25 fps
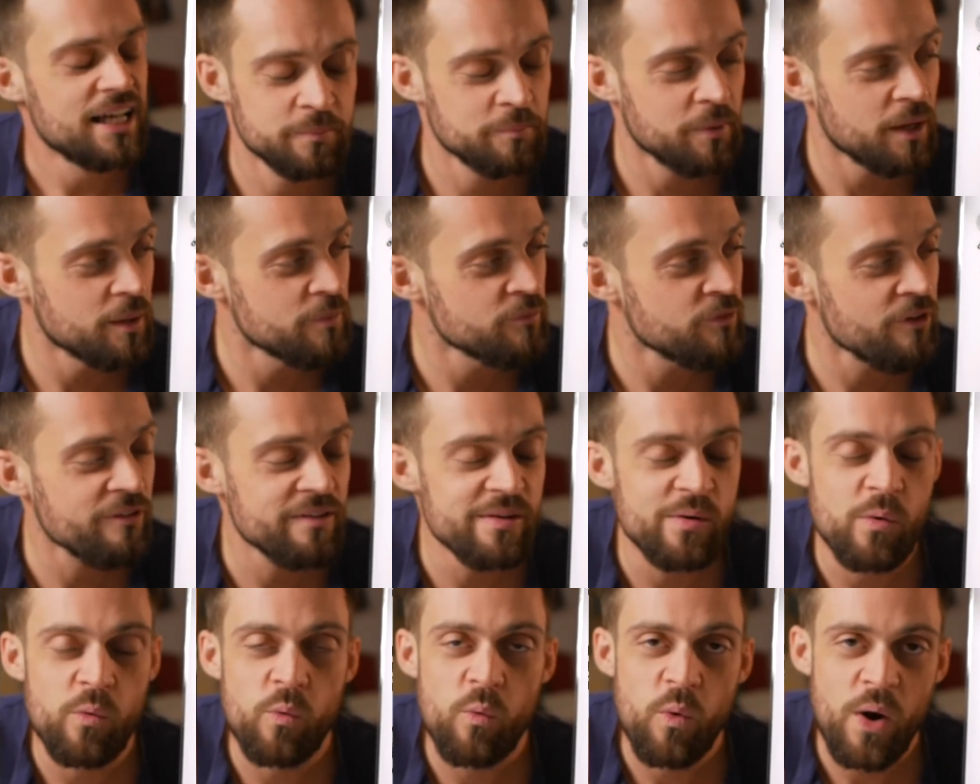but I'm very
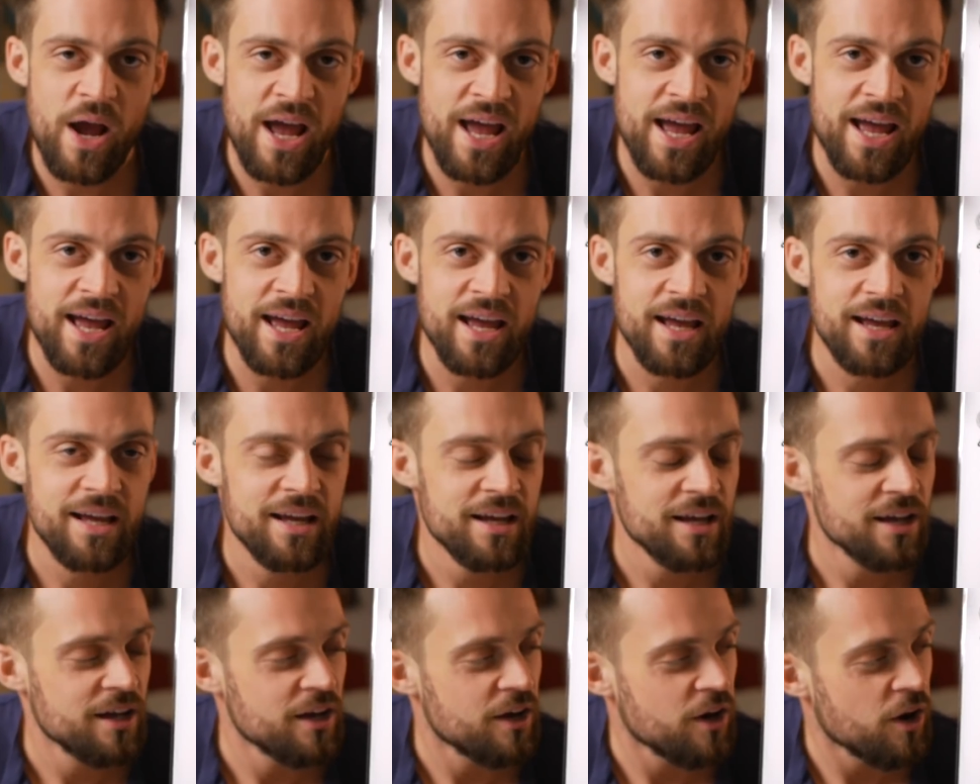aware
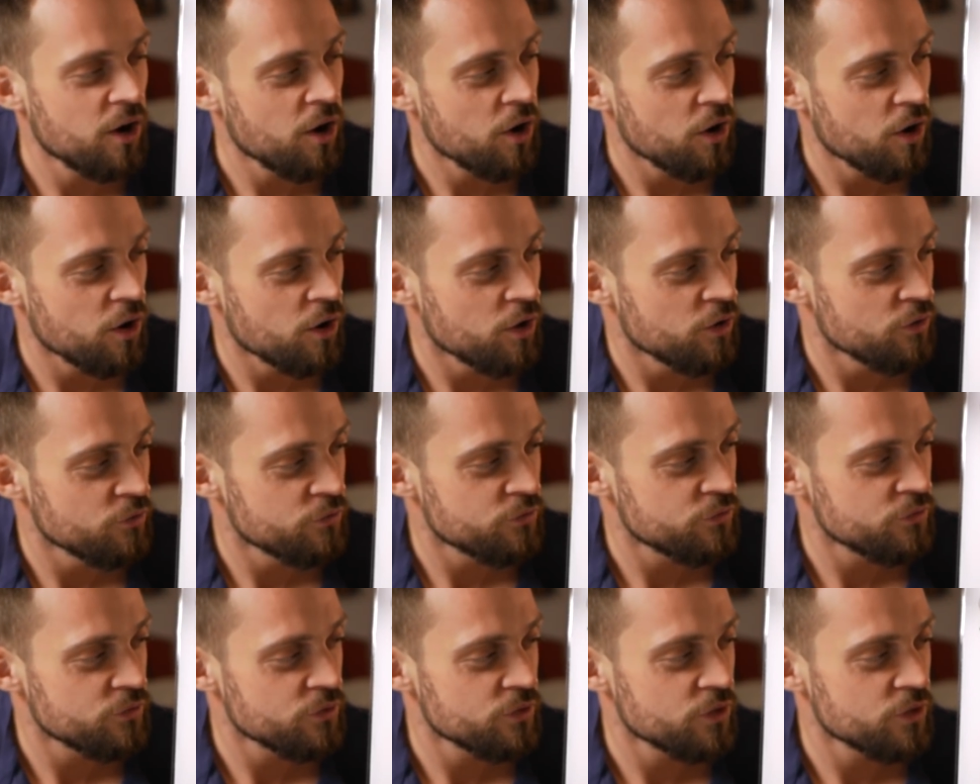of